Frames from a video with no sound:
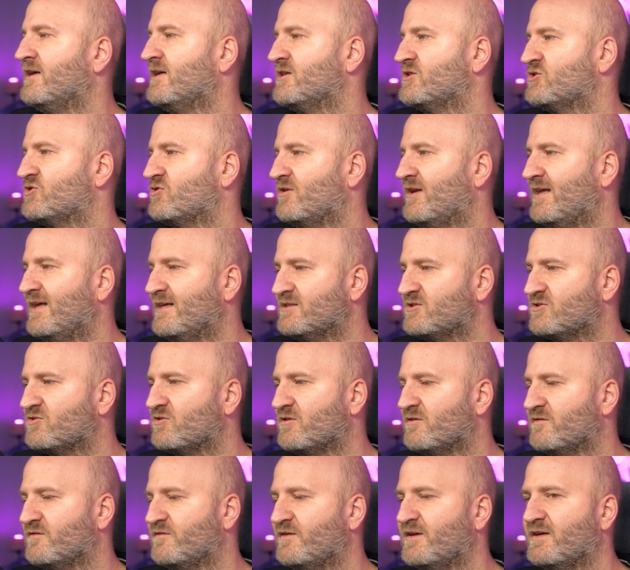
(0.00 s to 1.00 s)
So let's
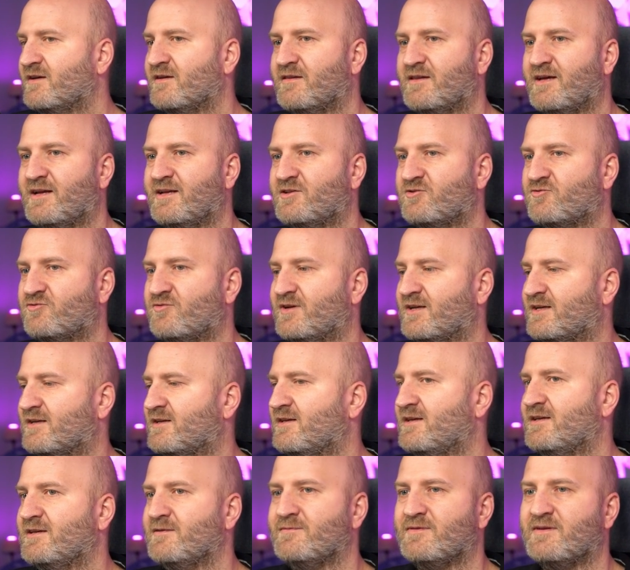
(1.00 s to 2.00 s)
configure that
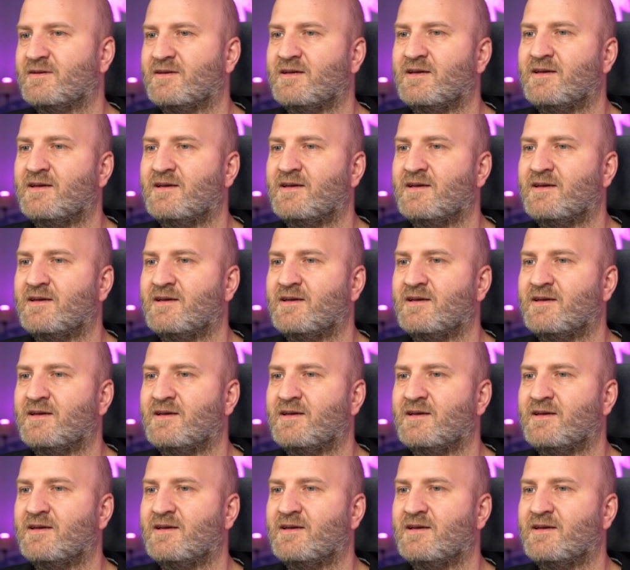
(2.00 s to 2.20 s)
quickly.